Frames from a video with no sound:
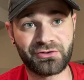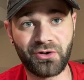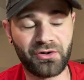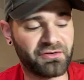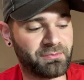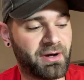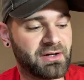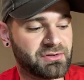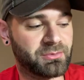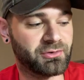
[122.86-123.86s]
as long as
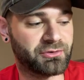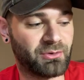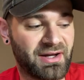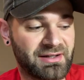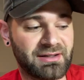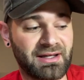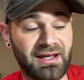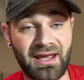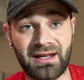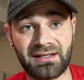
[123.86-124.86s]
possible so I didn't
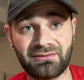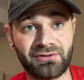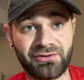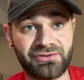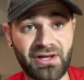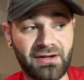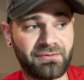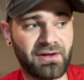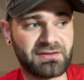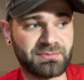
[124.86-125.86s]
get any real side effects.